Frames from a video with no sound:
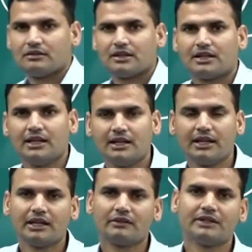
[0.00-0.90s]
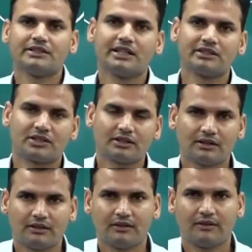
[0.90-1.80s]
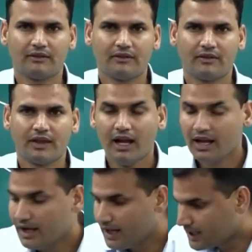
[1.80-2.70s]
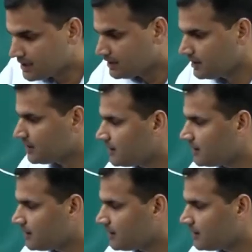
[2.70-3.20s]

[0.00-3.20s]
the decaying vegetation, and